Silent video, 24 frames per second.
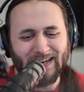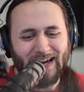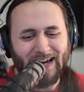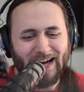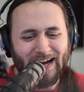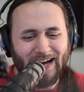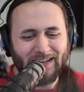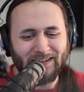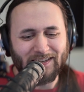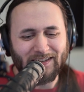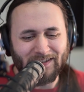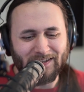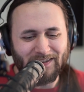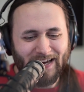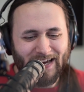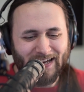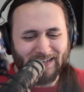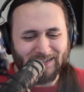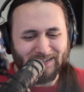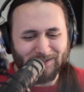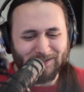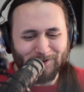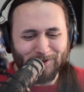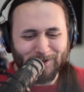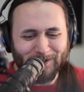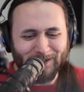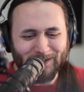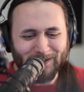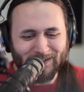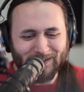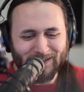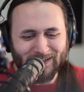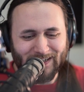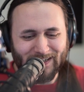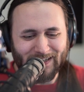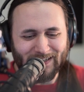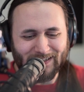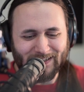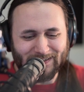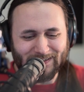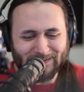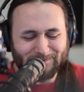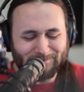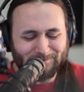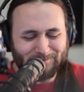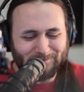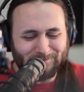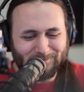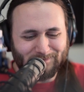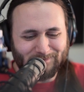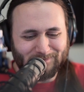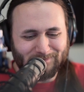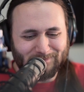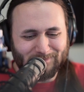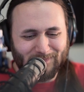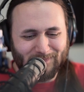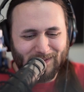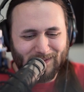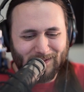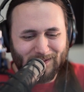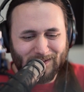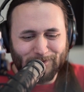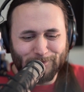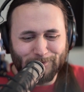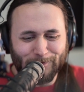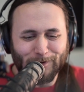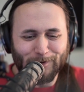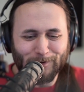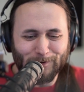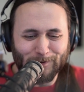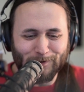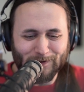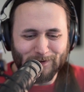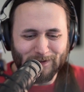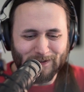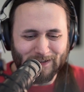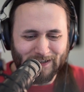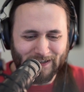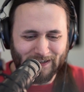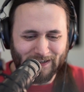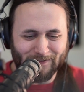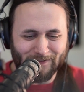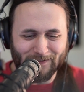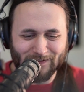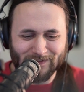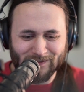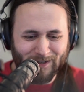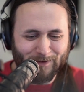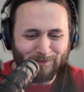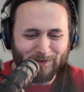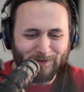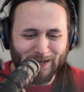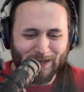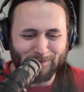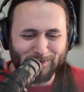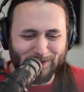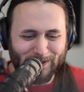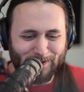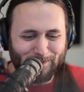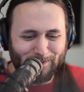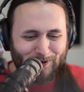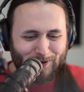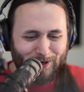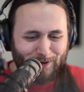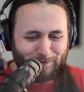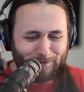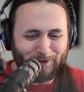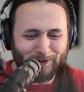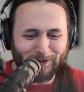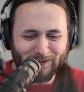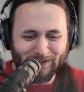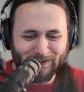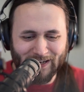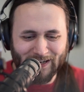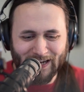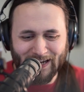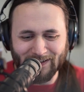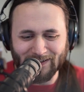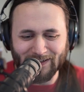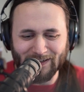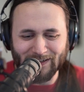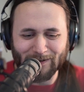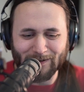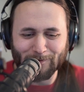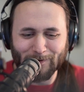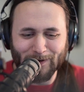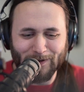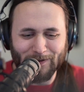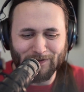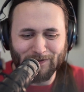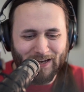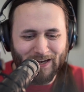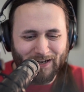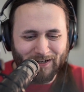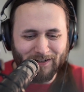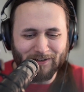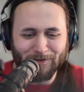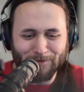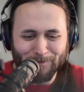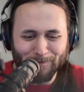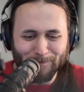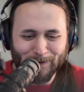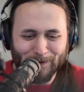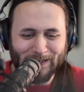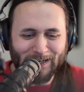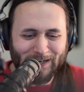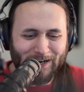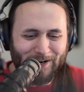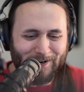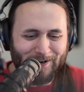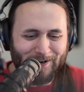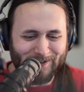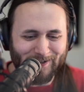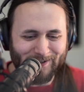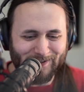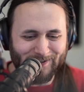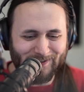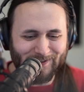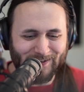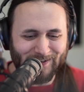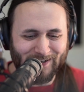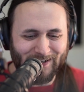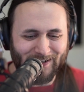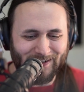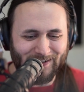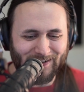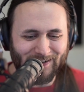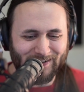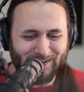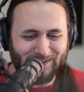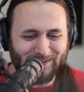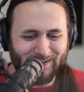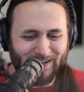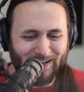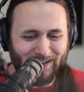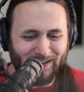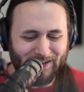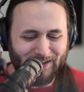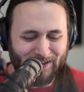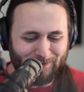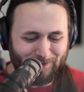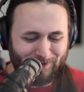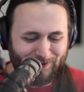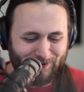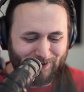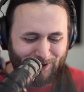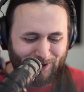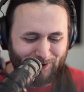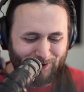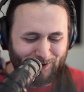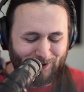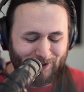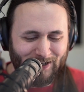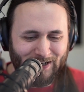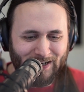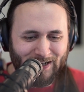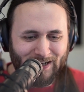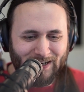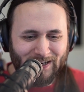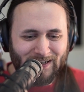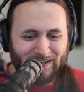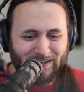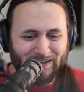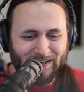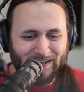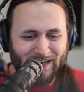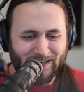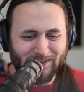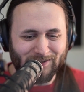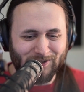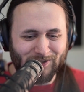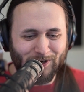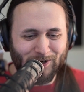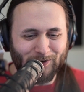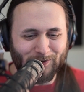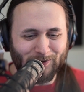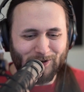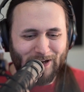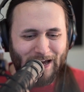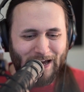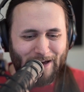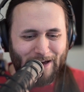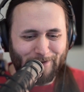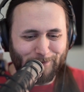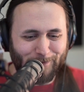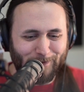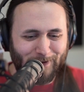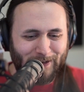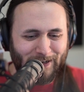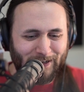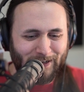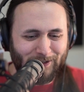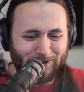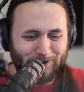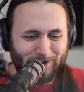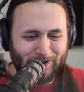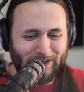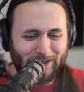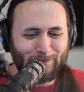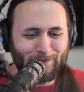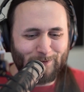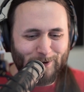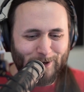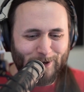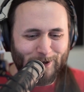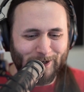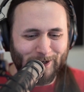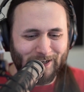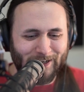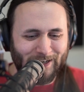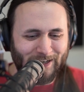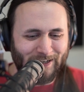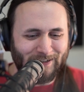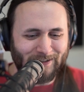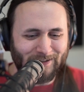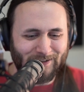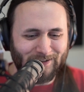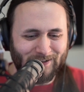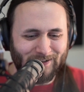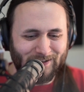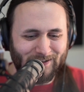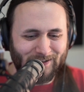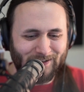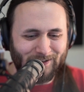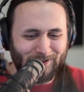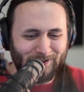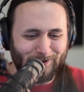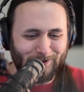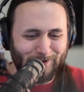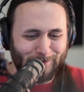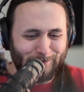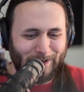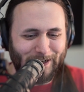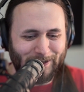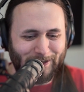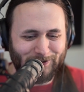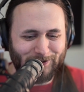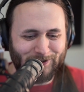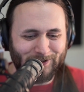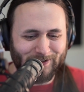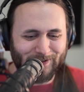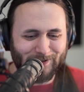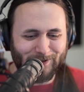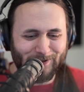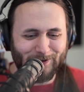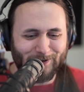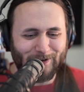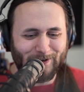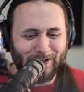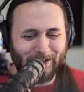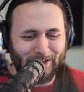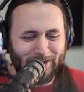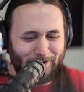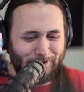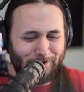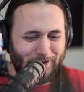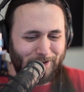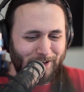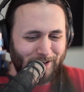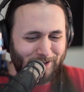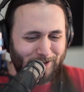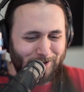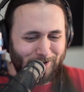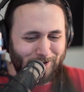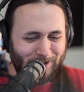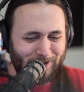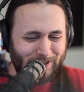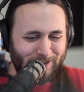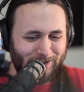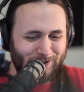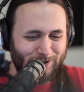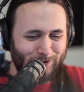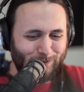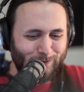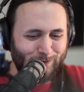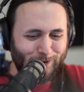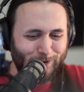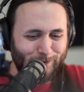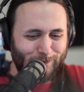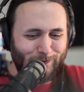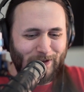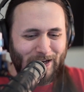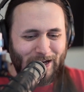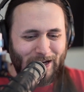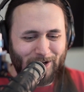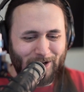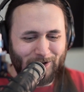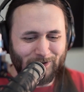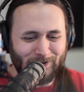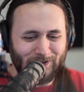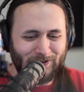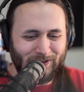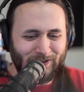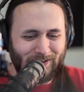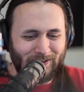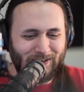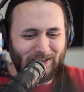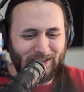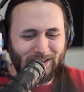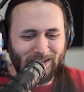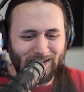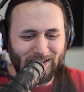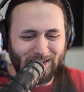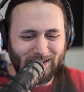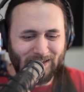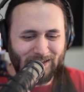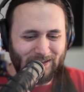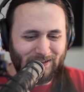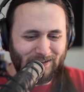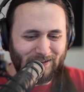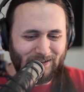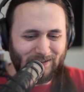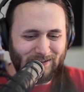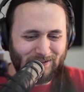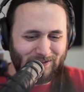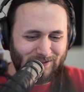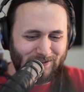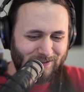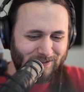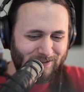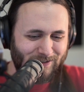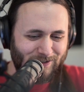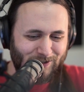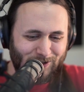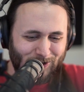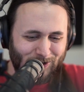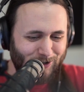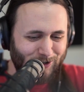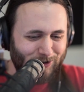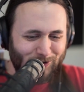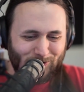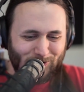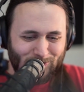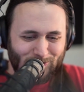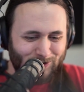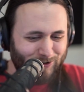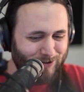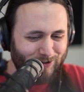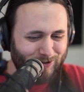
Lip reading: Yeah, either that or like, if you like, sometimes I'm communicating with other 3D artists and then I tell them, so yeah, so you have like your keyboard and your reflection is not right. I think you need to move down the key to